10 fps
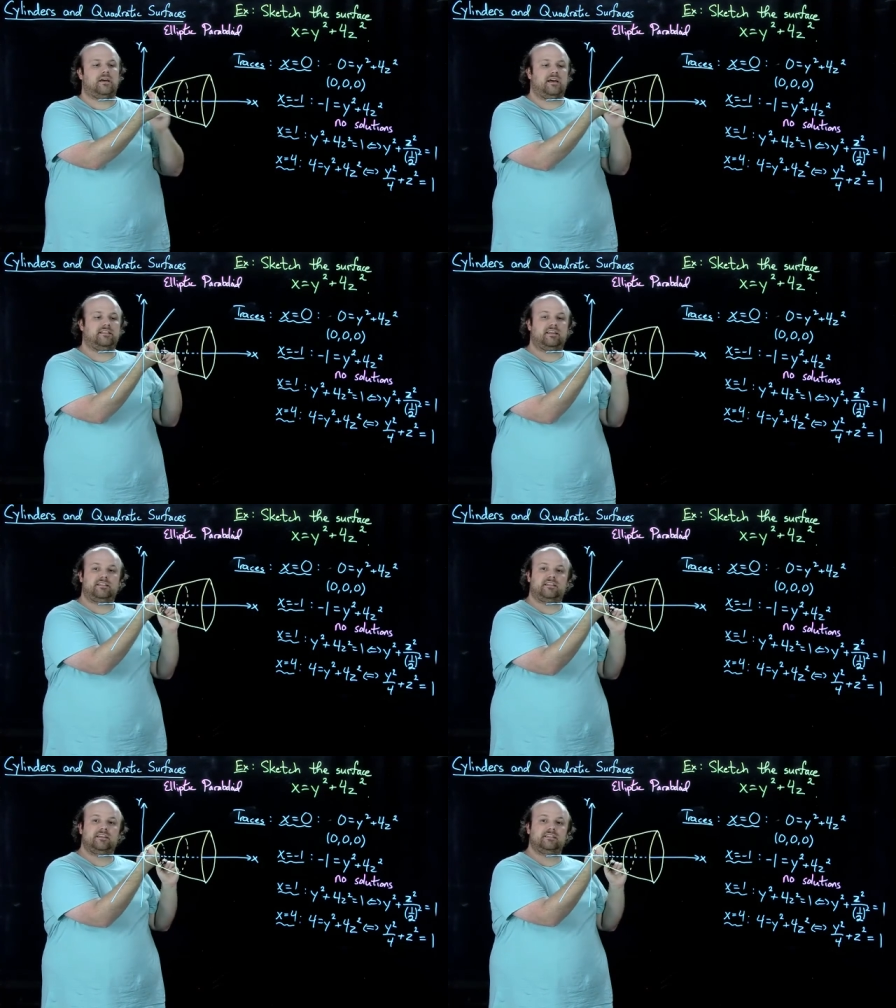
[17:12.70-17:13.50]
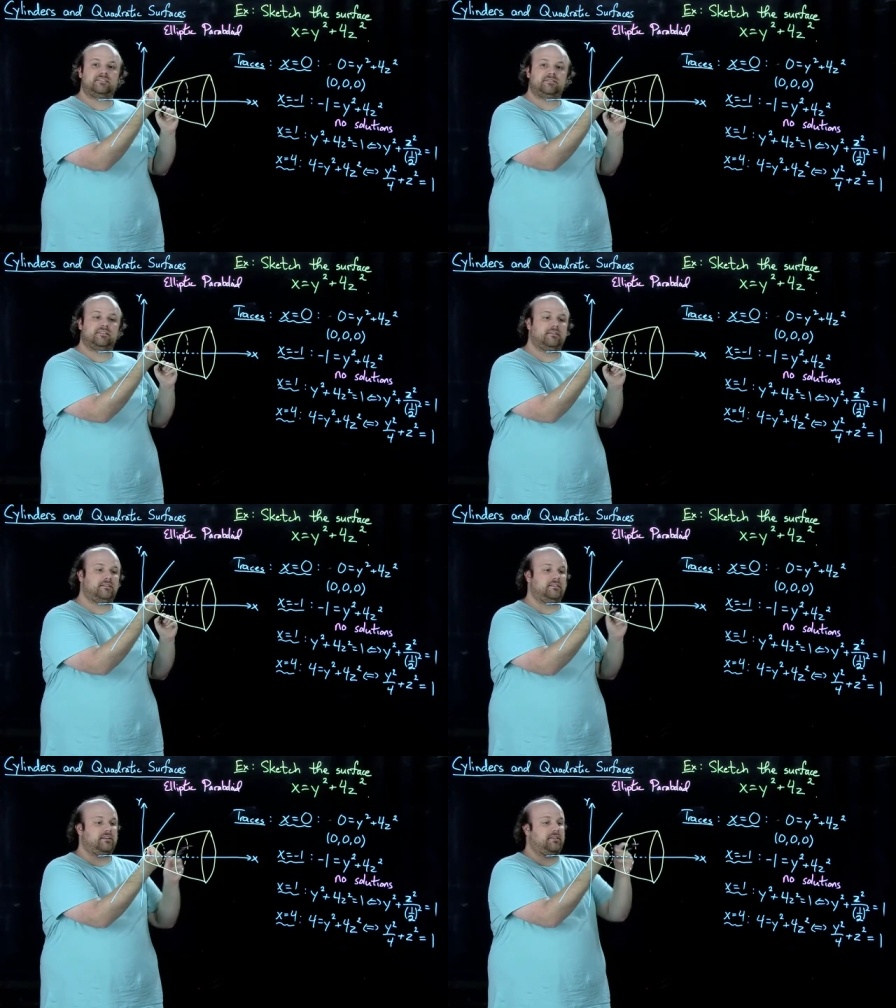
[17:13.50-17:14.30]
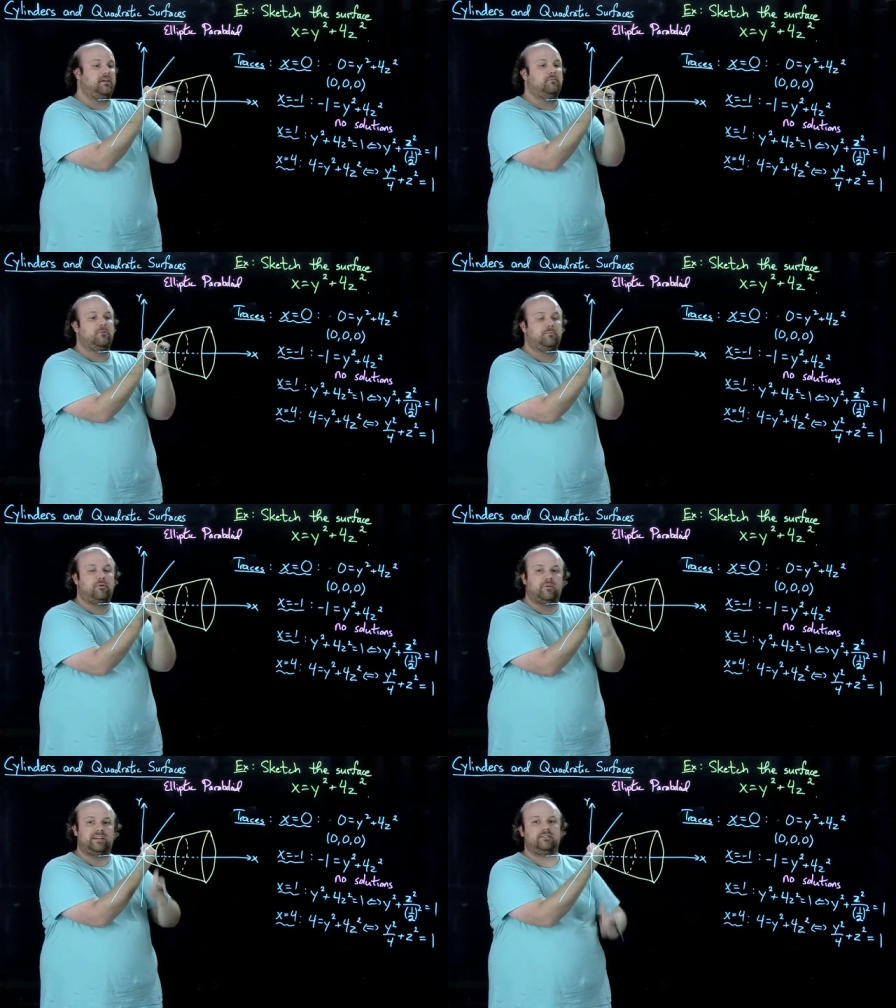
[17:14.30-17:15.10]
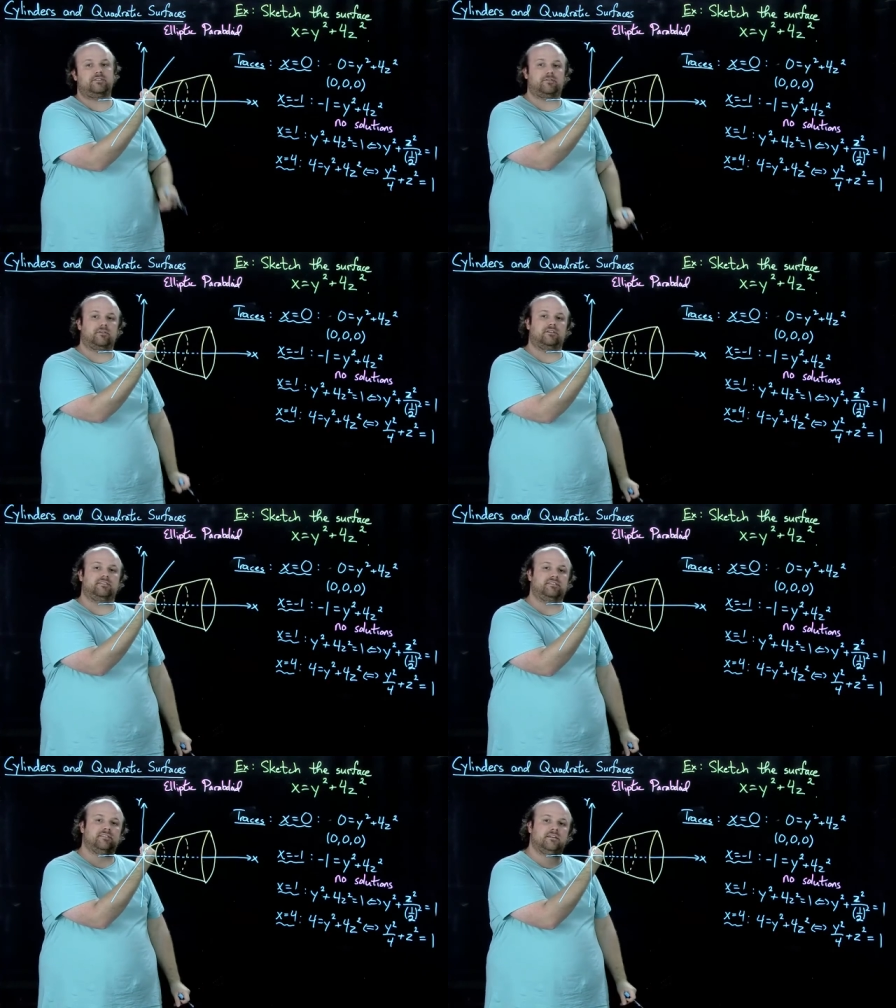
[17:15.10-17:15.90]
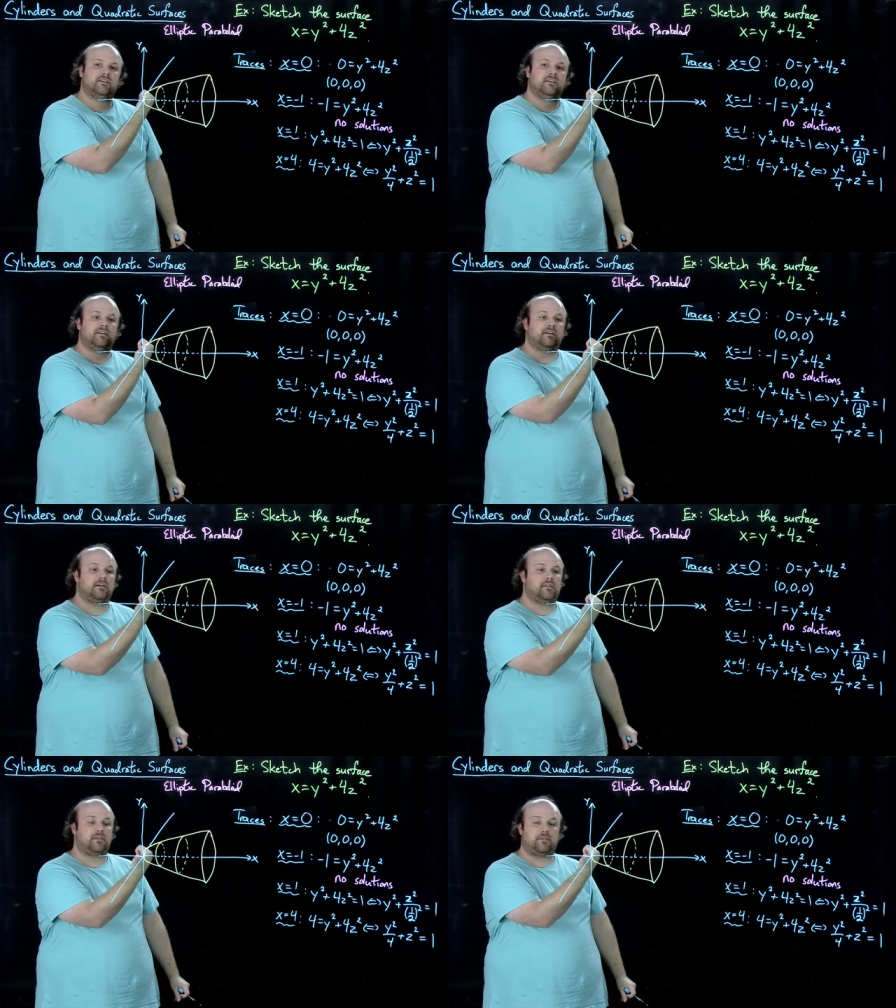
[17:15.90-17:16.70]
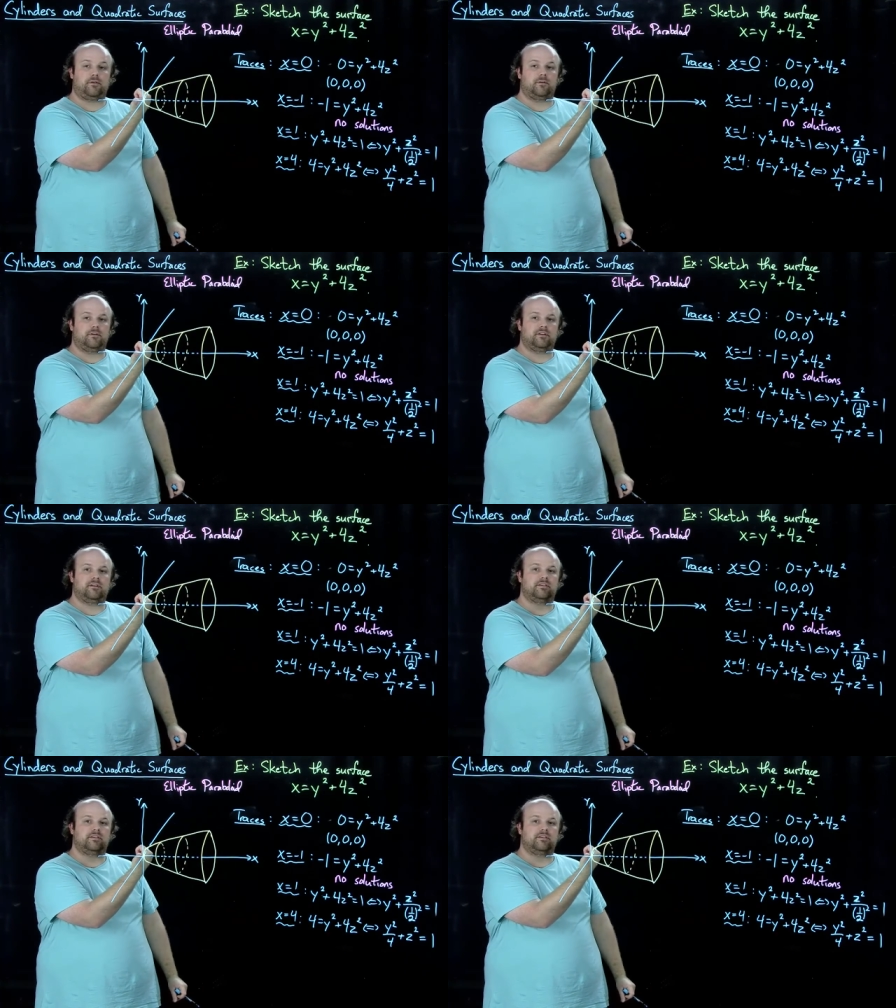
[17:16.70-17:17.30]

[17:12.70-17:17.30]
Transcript: and then this, the thumb will point towards the third.